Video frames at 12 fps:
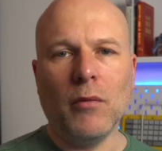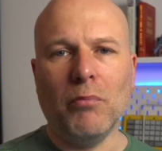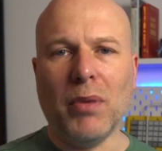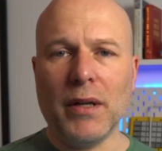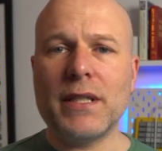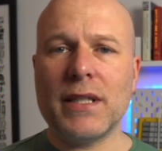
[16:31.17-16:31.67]

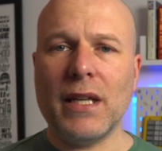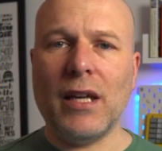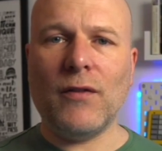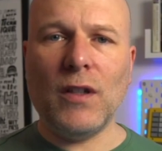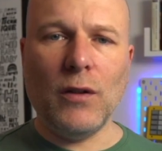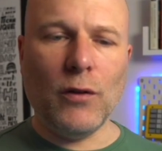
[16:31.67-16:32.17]
But
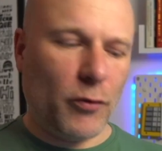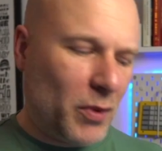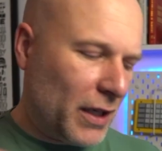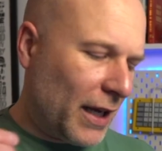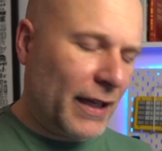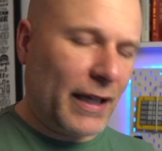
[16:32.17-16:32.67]
if you've been
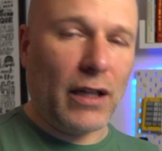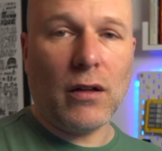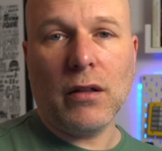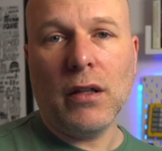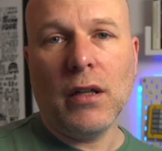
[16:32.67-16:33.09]
hanging on